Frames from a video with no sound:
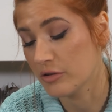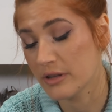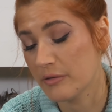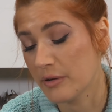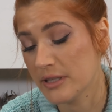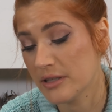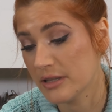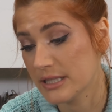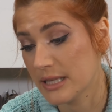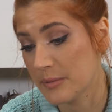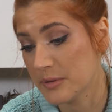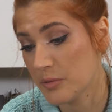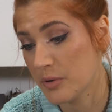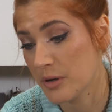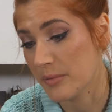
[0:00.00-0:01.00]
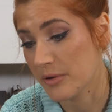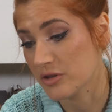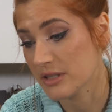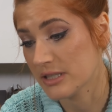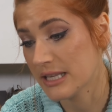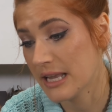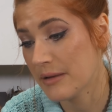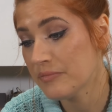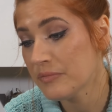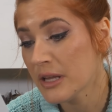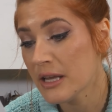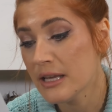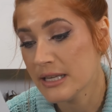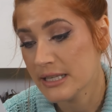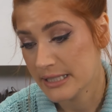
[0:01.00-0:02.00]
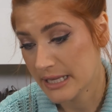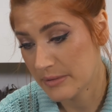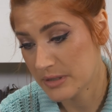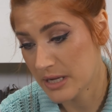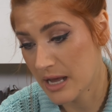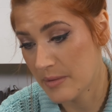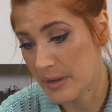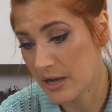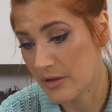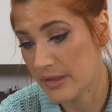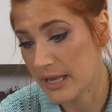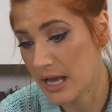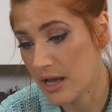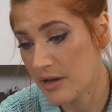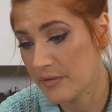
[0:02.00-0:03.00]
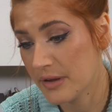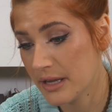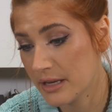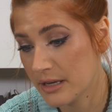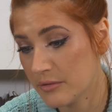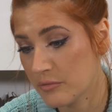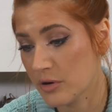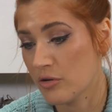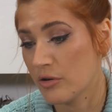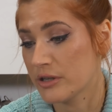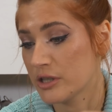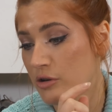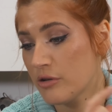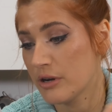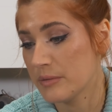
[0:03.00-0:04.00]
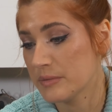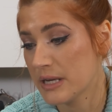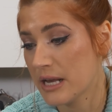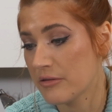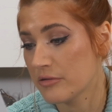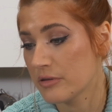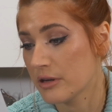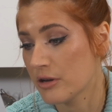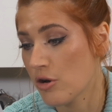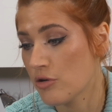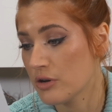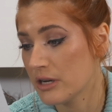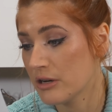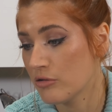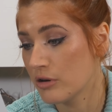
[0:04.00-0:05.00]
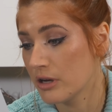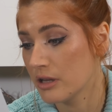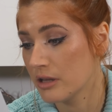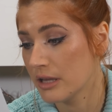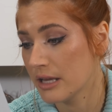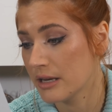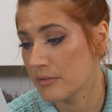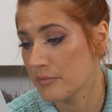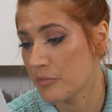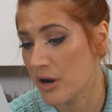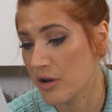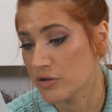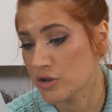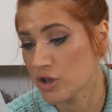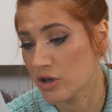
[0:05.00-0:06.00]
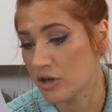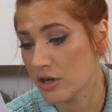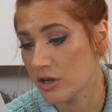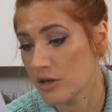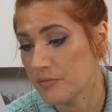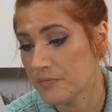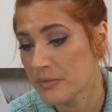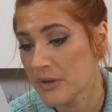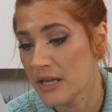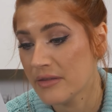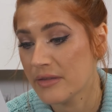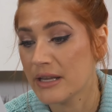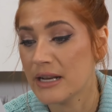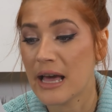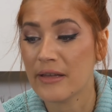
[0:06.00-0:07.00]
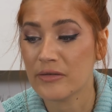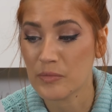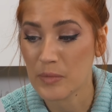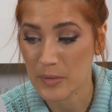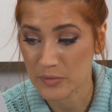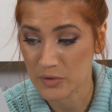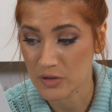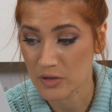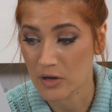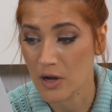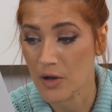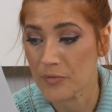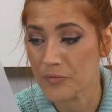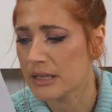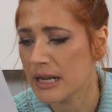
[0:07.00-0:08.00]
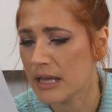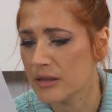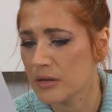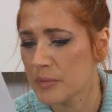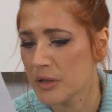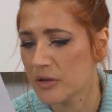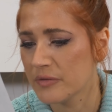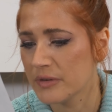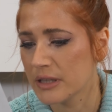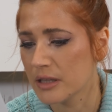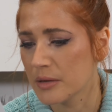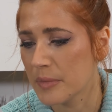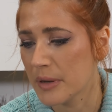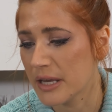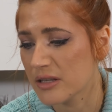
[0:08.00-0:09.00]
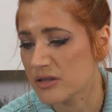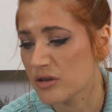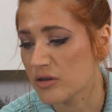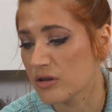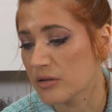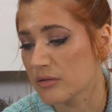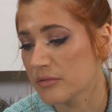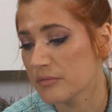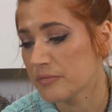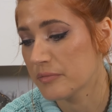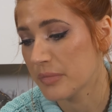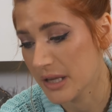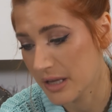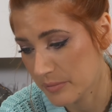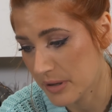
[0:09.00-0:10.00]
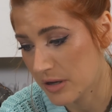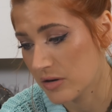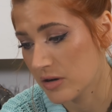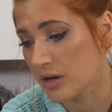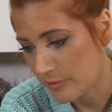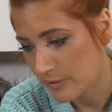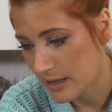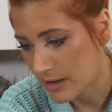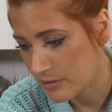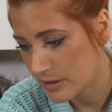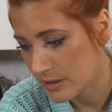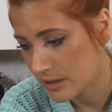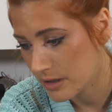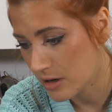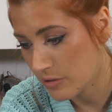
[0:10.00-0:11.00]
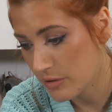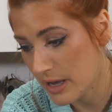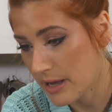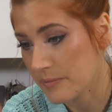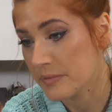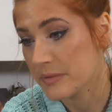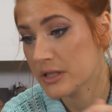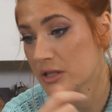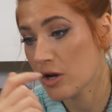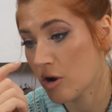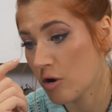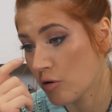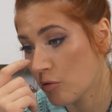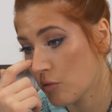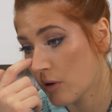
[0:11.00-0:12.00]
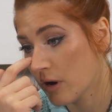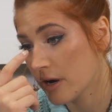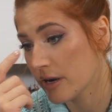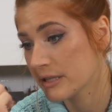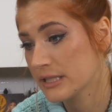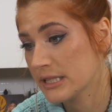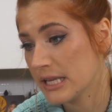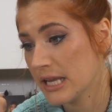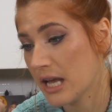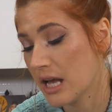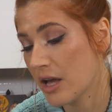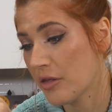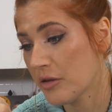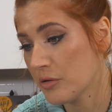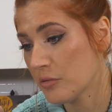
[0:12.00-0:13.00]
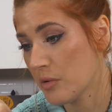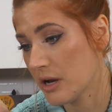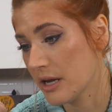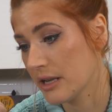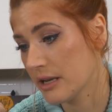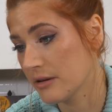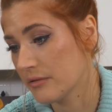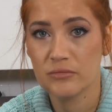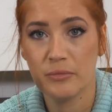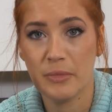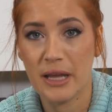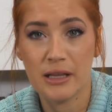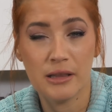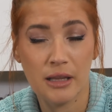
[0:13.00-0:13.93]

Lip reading: the rest of the steps are pretty much the same. Same timing on the oven. We're going to cream together the coconut oil and brown sugar, then add the maple syrup, then add the milk, vanilla, baking soda, baking powder, flour. Okay, so whereas the other one made,